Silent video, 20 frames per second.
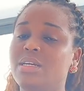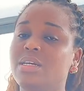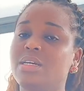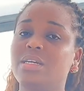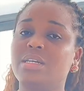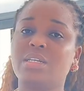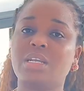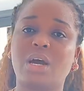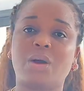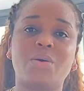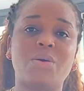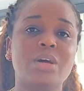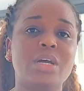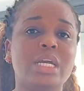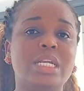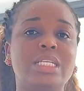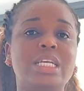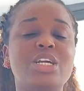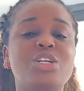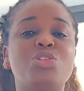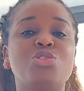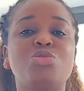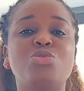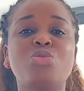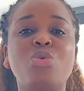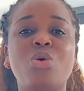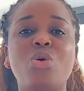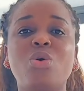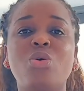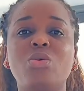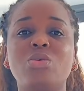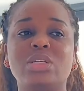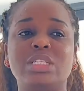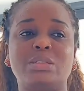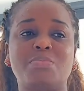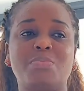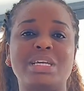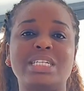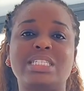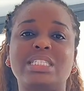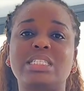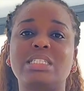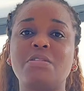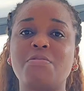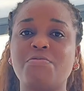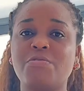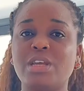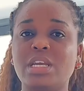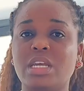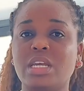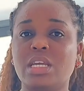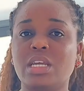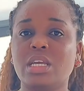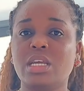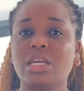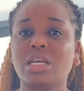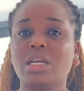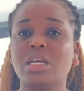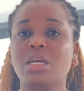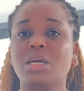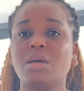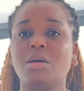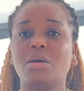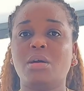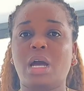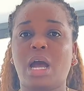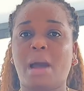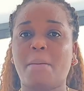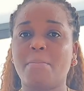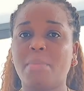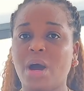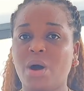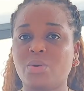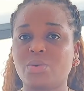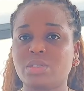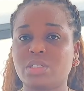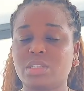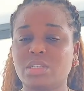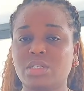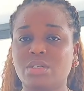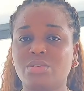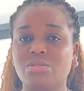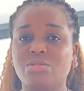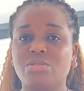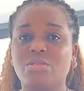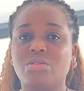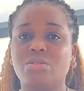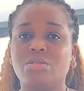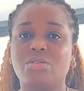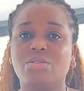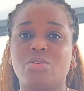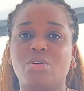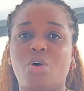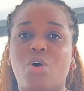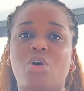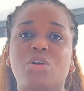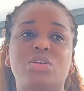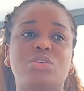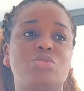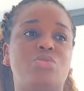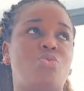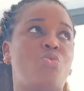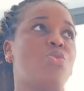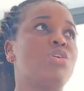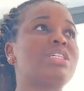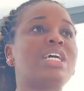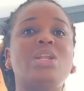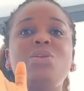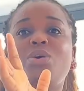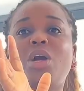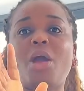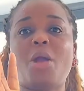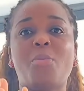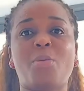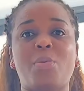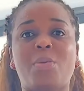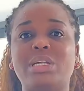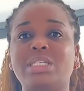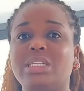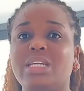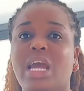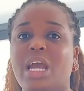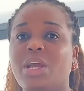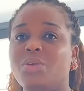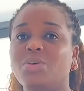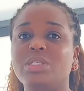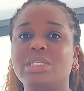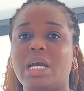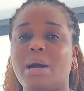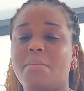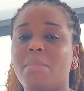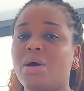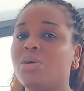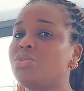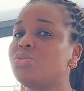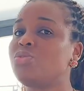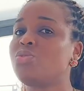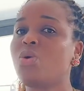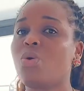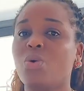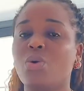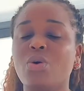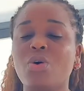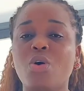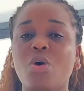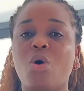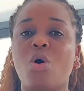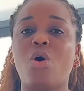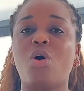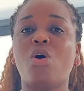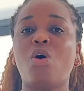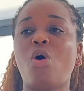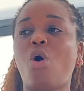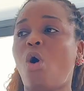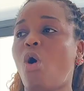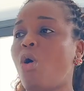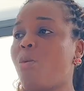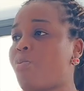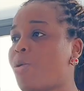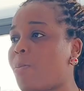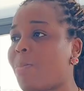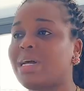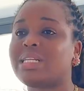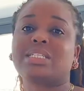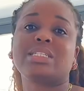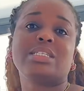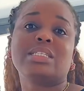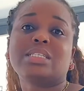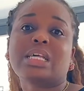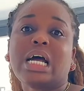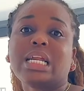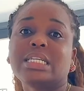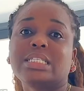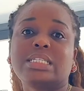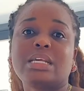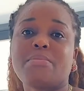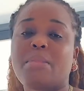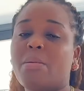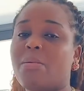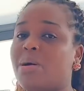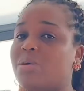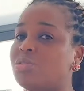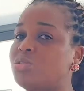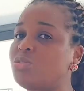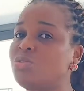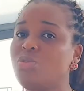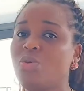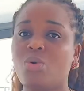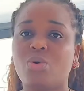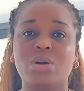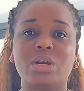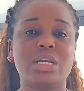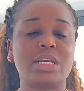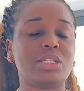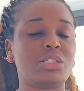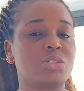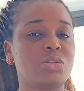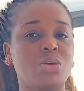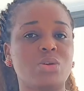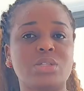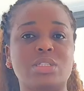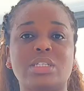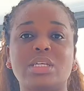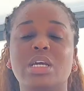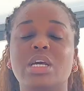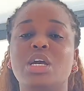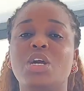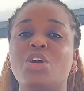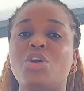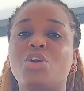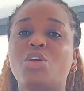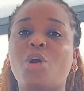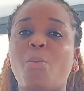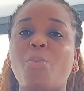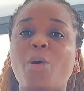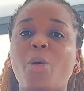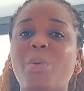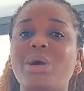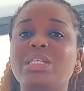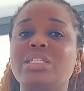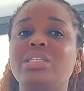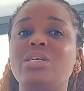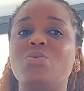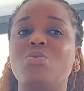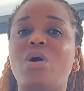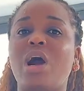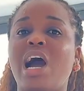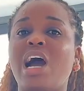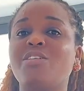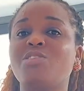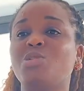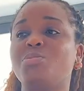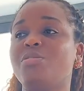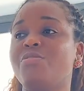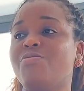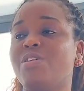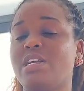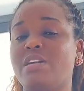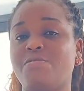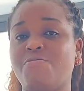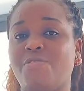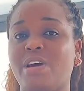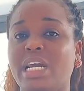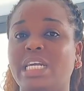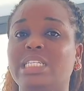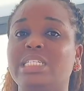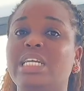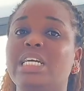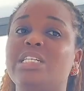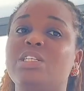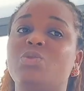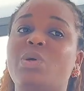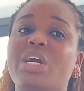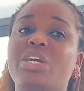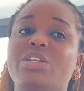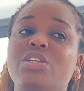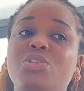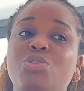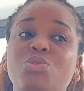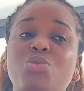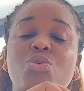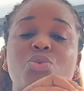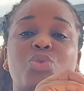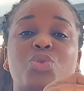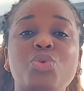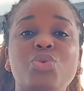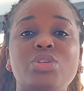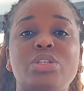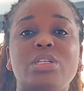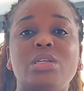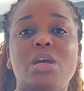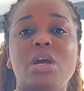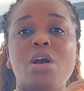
Now, there is no specific amount. Once I look at your property, I know the amount. No. Or all properties are the same amount. No, it's not. Your property will have to be verified. That is why you need to go through the